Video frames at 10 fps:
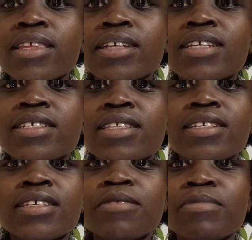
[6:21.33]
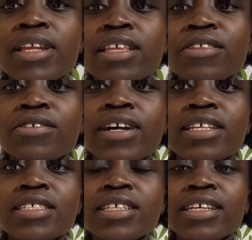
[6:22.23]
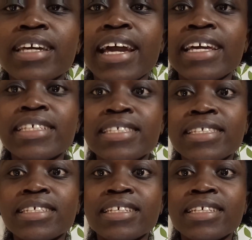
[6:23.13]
They're just the same length, you can see, guys.